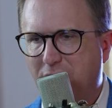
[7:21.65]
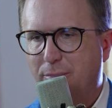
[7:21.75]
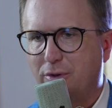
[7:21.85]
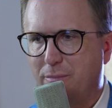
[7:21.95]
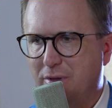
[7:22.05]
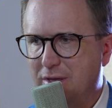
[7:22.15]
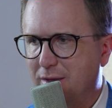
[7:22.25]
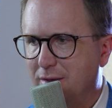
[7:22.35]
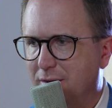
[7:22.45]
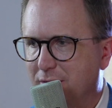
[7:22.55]
People are
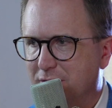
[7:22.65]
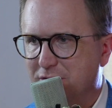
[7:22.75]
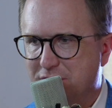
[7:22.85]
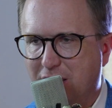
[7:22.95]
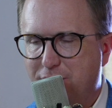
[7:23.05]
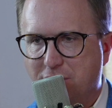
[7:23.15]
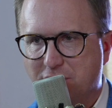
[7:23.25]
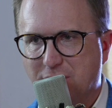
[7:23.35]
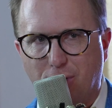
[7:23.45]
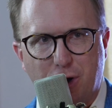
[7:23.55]
being safe because
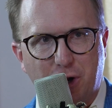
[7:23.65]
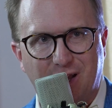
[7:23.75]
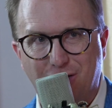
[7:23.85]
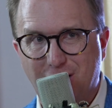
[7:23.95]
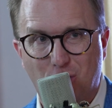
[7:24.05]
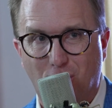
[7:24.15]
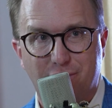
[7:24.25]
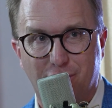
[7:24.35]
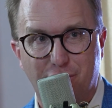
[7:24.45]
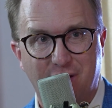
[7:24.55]
it's a parking lot. You're not going
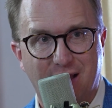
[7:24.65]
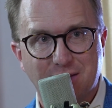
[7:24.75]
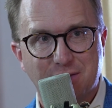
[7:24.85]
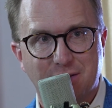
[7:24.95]
very fast.